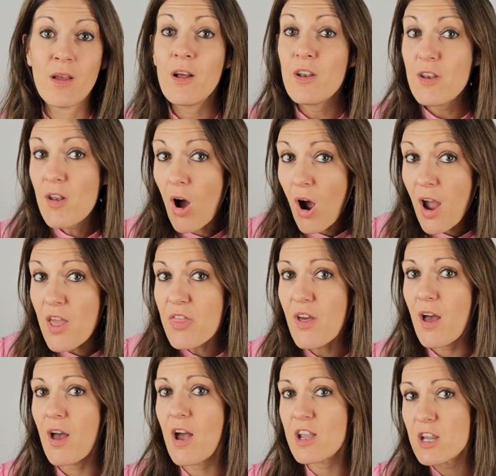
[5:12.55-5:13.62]

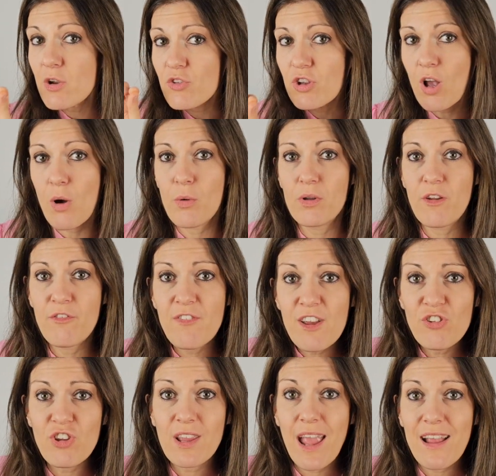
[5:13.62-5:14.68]
Neither are you to go on a
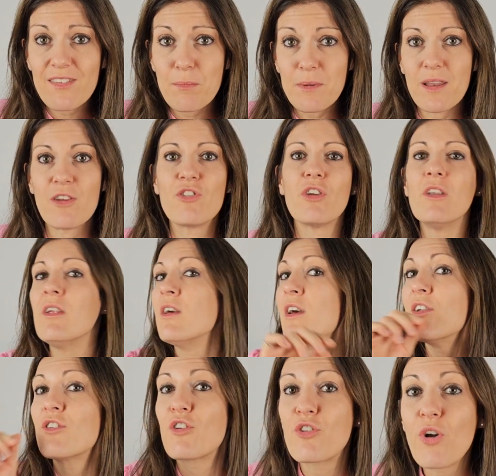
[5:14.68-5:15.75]
fishing expedition
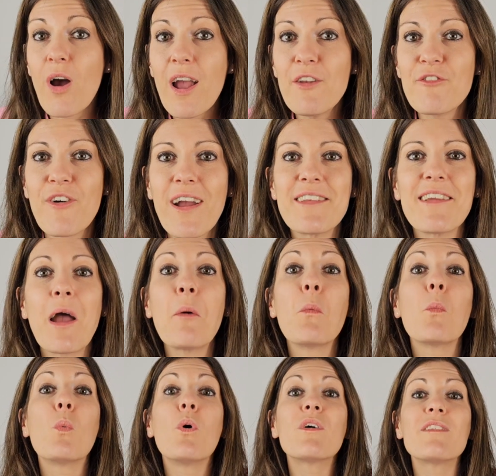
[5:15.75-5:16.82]
to try and find out
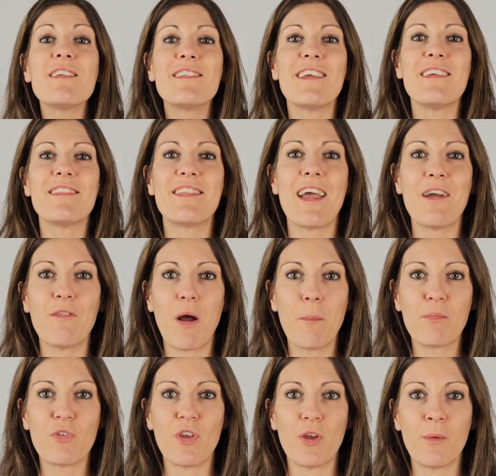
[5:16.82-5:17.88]
what it is they're up
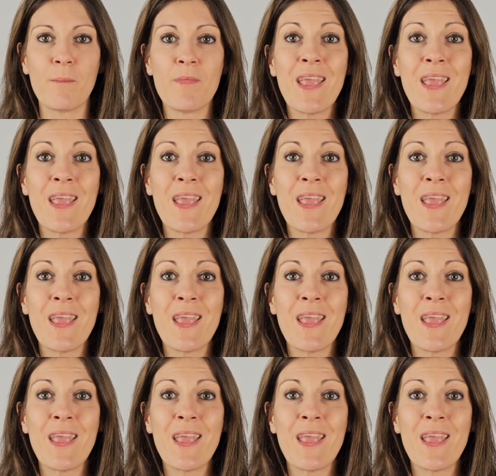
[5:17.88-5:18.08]
to.